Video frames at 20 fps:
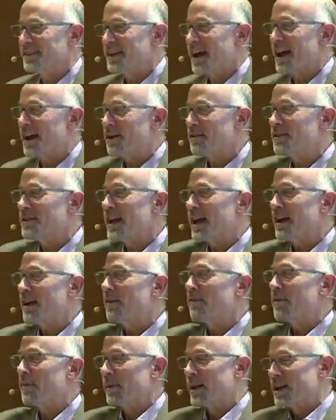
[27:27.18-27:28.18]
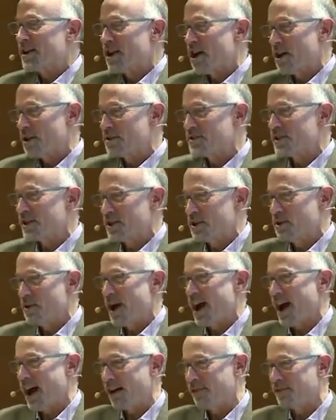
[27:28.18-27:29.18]
not, not everybody knows that you
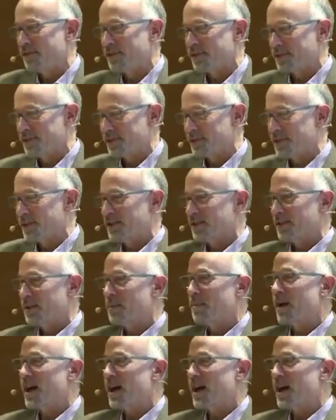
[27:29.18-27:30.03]
have the,